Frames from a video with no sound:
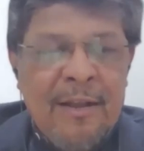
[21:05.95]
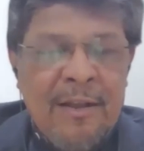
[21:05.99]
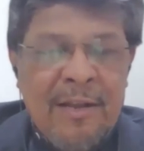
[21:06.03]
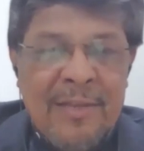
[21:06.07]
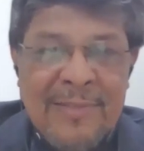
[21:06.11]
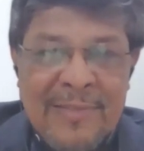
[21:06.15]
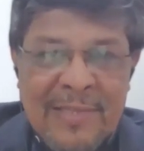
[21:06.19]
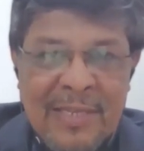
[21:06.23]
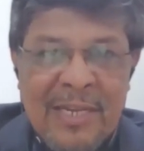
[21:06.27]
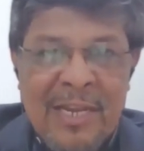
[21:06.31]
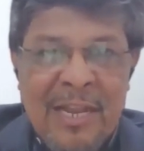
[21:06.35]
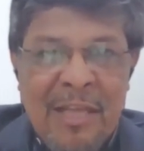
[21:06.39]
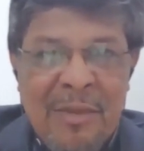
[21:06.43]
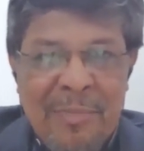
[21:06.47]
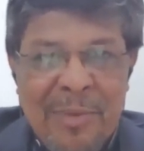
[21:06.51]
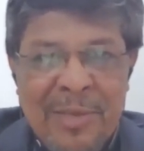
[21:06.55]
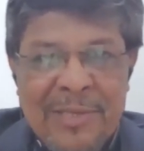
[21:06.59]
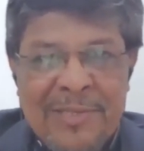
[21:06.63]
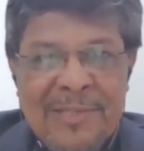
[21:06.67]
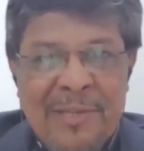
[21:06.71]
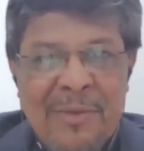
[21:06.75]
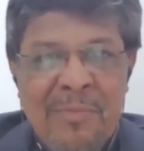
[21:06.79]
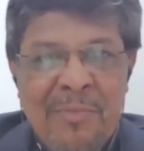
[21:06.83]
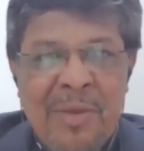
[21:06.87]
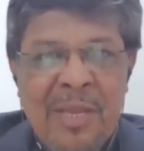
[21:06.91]
concerned
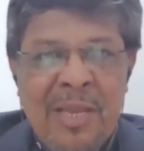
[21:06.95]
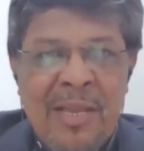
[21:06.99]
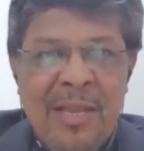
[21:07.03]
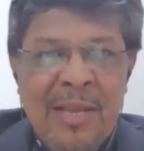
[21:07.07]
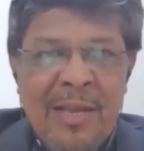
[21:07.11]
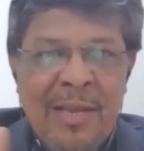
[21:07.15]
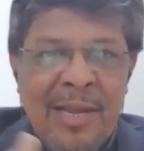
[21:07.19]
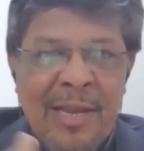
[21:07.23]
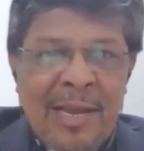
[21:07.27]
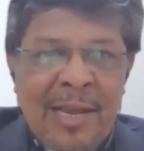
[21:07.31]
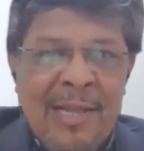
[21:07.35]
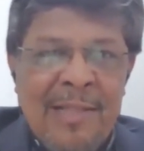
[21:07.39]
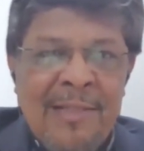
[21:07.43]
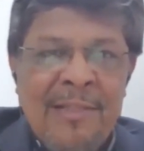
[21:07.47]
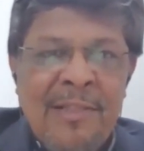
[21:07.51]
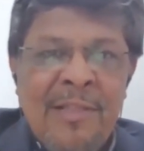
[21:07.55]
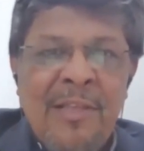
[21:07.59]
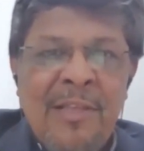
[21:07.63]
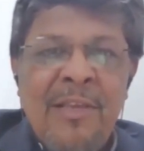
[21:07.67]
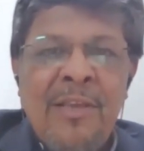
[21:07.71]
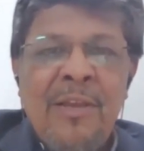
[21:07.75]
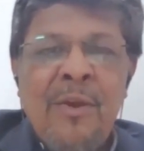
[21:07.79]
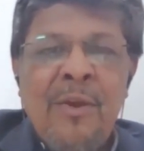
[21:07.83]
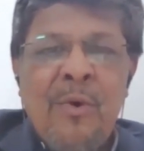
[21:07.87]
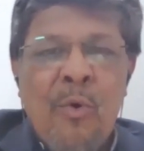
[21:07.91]
MSME, and
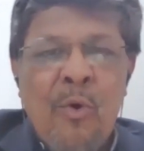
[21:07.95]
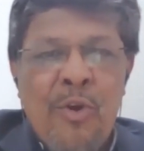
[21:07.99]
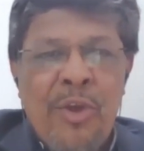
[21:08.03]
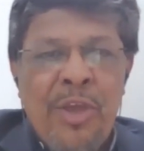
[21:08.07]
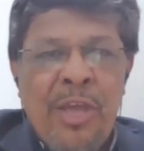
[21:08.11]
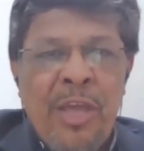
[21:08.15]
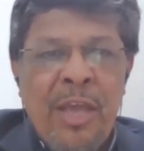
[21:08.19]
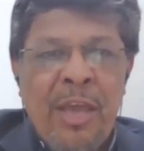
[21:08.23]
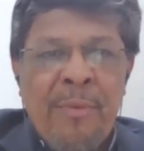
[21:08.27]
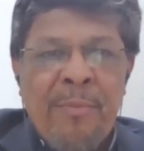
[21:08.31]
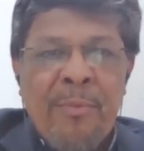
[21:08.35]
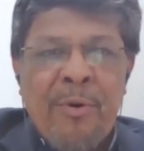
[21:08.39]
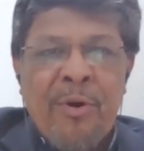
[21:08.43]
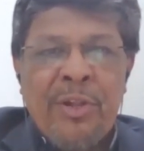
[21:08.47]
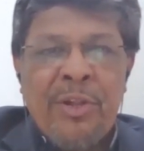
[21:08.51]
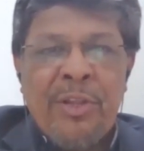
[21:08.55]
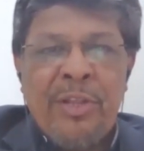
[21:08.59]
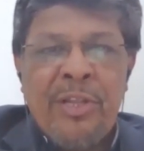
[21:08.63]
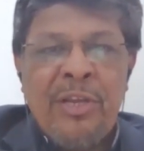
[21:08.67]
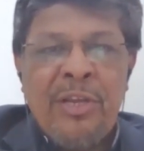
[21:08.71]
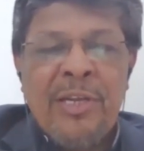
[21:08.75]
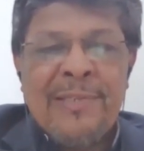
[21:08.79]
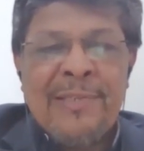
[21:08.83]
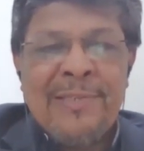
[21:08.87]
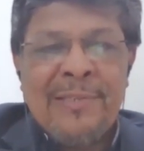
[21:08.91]
the OEM or
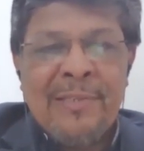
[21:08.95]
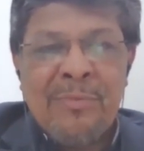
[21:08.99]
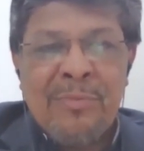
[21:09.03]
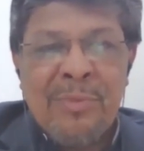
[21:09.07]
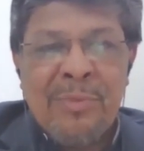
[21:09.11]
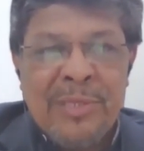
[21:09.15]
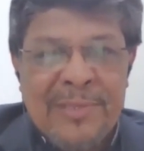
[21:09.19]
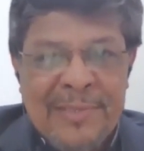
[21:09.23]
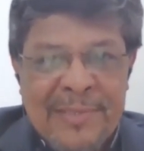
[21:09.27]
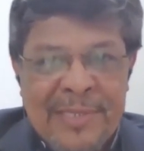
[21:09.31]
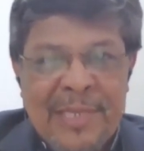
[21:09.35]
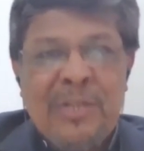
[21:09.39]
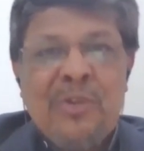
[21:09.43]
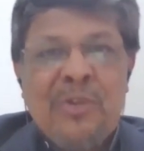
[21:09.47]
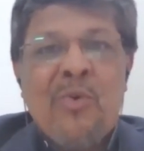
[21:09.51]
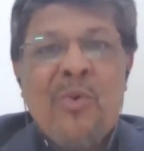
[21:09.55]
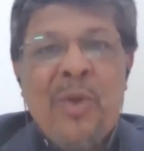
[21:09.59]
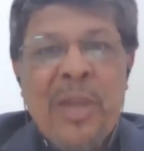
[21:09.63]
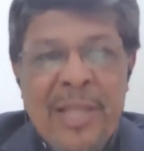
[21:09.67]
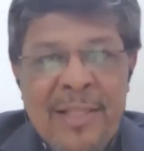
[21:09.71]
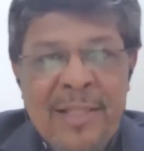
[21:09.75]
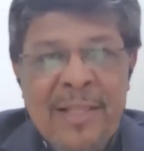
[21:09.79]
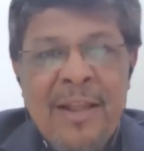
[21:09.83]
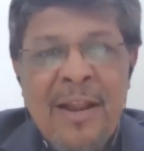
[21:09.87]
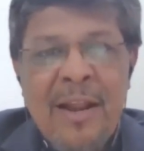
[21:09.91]
the customer sit
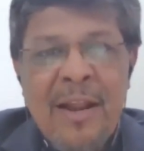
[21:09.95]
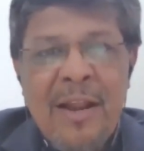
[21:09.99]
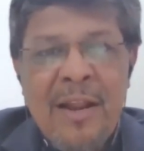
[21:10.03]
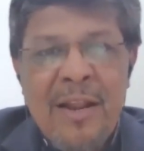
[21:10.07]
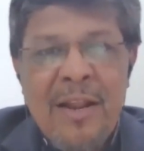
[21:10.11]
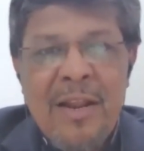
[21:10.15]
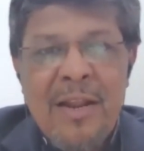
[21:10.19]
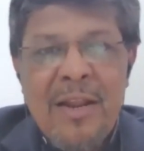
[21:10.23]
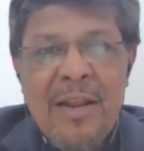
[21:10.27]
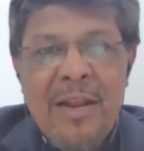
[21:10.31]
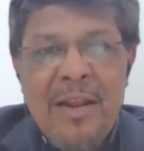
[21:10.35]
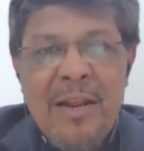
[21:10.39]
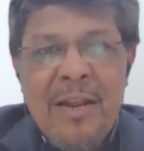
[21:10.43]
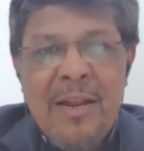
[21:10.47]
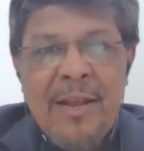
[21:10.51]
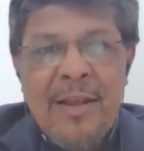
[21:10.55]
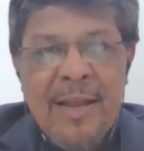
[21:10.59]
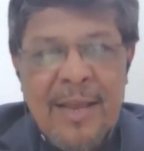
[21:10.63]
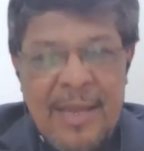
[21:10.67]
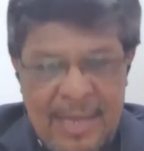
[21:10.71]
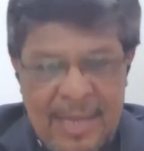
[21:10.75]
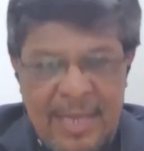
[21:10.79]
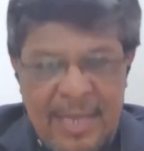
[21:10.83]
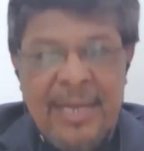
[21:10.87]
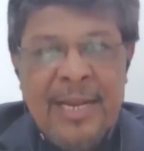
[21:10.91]
together
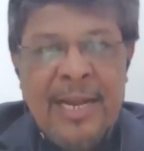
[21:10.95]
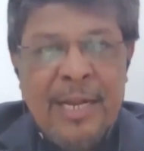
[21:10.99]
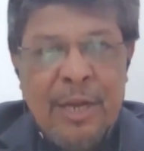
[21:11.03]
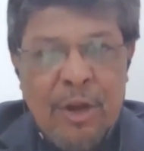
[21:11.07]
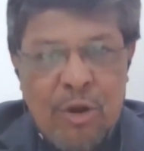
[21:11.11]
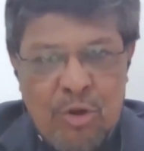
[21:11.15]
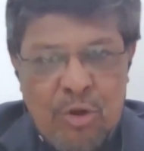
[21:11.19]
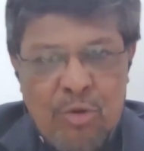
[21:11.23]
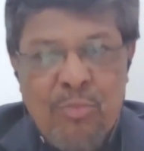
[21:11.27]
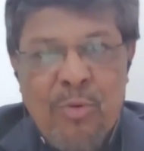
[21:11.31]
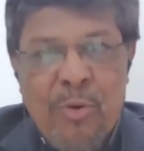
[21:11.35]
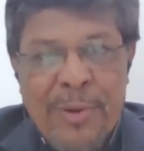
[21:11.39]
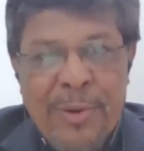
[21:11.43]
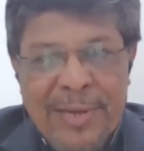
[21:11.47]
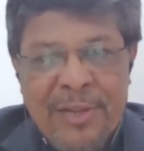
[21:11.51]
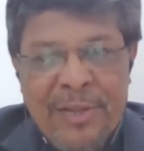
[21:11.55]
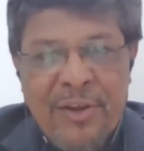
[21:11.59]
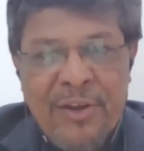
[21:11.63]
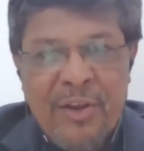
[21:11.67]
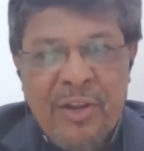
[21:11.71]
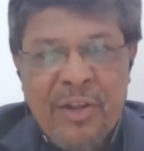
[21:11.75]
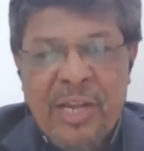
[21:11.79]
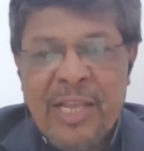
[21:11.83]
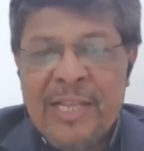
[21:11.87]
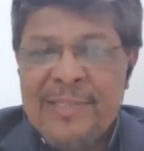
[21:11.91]
in an automobile
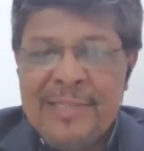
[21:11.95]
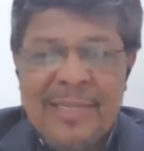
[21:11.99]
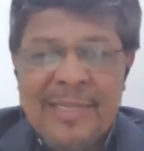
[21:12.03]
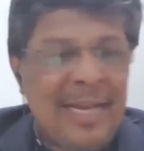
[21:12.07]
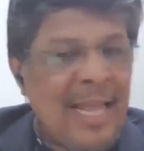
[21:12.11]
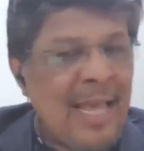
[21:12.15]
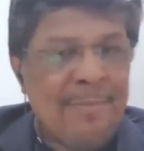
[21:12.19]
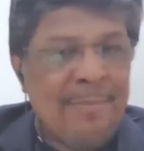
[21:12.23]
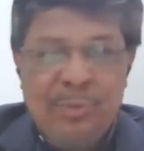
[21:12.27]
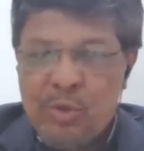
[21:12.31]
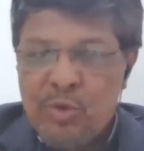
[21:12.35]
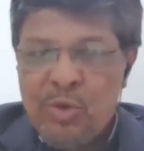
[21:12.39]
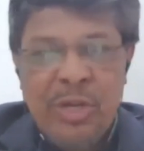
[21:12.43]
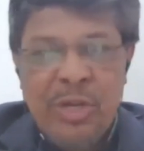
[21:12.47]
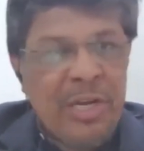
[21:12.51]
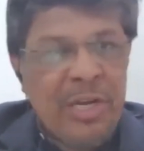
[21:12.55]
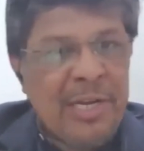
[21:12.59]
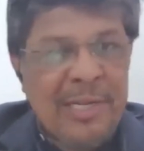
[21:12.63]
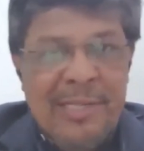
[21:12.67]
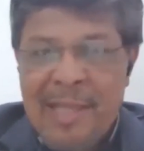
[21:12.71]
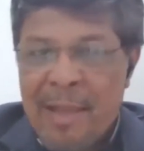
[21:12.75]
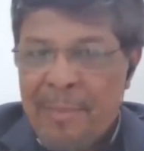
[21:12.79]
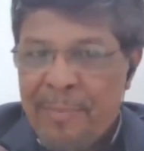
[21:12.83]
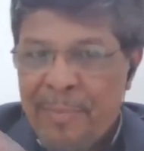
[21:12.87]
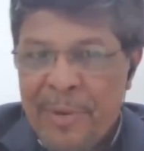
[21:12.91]
context, and I'm sure
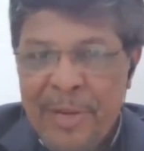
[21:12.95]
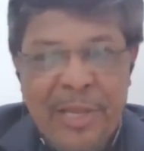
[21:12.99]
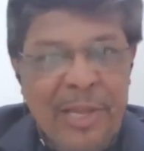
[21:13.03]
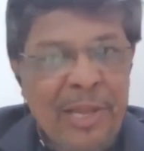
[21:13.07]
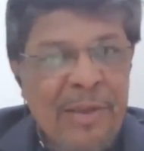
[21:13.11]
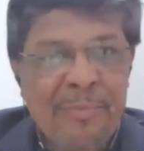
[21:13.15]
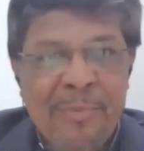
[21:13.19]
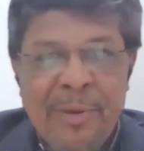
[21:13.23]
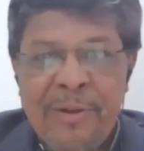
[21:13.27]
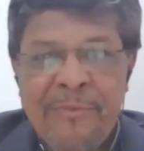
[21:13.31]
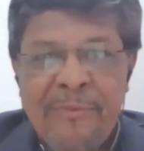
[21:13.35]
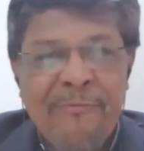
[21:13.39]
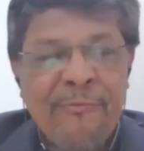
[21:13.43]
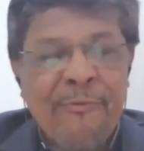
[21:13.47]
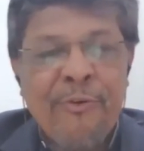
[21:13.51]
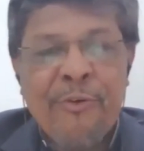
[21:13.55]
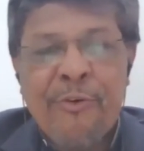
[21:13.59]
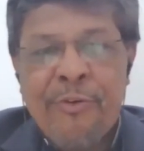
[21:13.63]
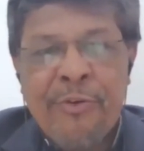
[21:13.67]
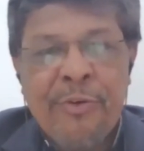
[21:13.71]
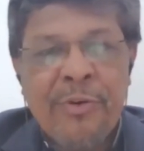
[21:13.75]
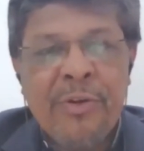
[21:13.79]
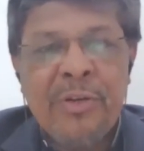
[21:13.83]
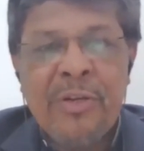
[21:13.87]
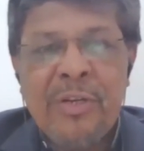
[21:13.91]
it is applicable
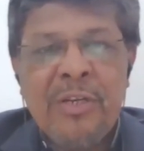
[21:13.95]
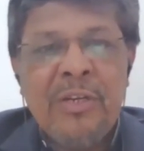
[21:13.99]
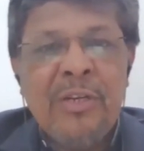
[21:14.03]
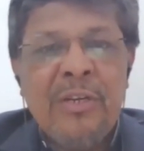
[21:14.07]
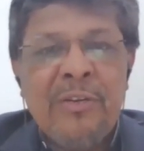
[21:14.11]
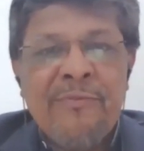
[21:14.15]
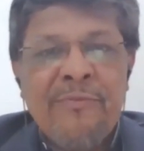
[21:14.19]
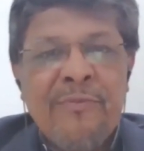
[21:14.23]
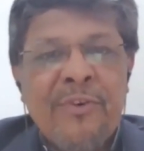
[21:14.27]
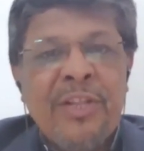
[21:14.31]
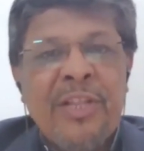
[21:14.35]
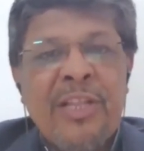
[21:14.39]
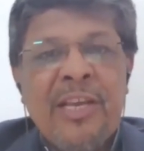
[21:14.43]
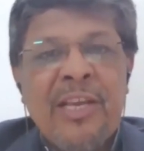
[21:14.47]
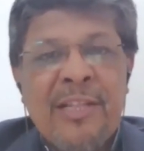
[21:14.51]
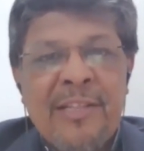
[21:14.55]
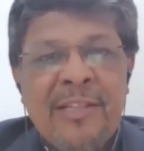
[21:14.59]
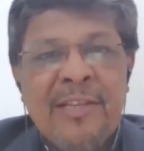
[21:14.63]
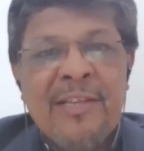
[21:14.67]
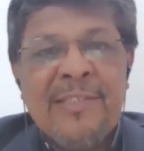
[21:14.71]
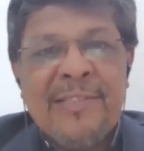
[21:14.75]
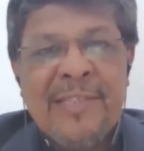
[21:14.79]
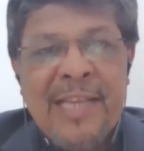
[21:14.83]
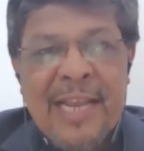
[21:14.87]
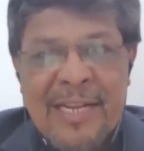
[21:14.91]
for the
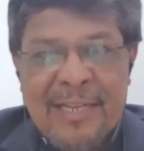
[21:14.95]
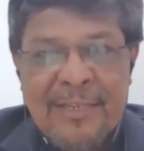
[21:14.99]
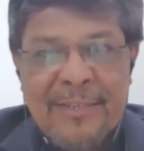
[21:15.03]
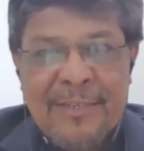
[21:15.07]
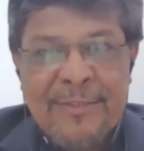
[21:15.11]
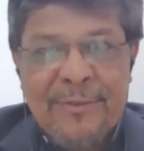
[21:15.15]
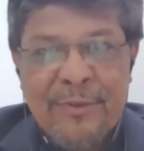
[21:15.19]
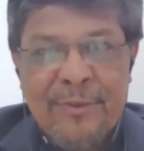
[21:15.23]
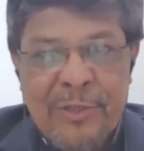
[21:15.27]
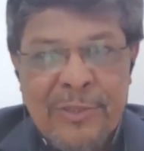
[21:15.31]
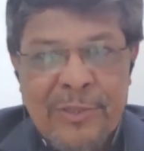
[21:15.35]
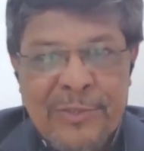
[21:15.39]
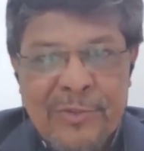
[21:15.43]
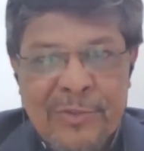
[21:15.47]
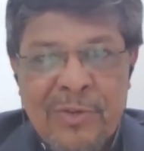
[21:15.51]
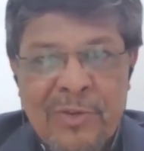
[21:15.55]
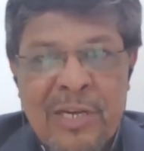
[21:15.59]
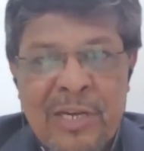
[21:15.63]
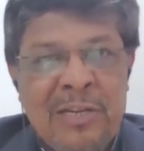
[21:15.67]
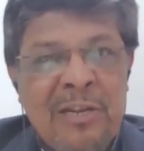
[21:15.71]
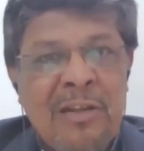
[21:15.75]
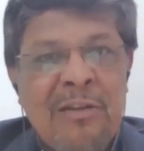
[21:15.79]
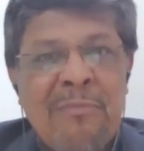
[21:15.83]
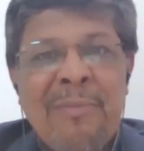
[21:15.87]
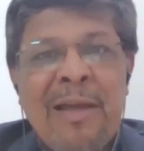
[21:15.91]
other sectors
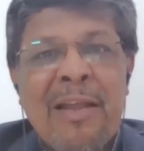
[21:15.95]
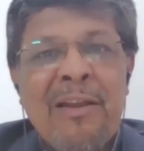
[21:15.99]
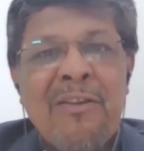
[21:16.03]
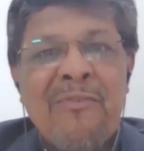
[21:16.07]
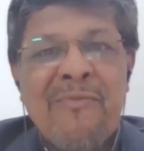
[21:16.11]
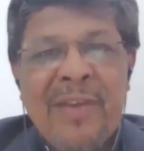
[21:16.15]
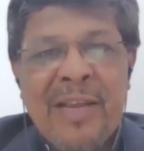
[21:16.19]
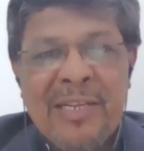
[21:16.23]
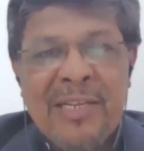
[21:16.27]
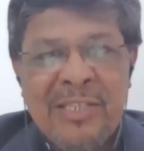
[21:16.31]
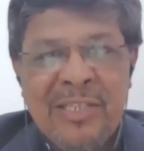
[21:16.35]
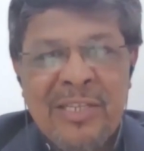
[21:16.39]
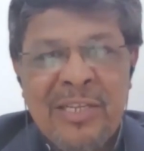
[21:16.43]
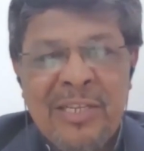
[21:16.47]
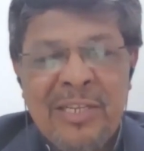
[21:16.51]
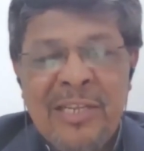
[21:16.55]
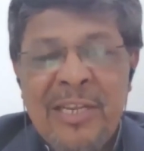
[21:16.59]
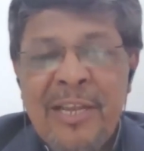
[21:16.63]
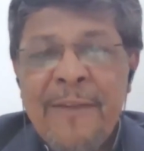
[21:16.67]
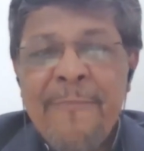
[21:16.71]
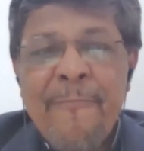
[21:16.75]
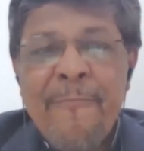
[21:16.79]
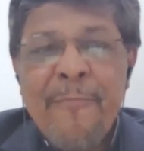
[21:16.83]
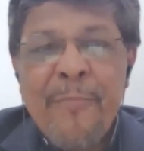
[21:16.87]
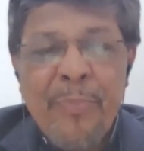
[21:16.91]
also under
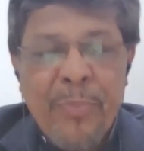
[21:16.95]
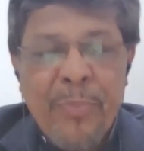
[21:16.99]
manufacturing.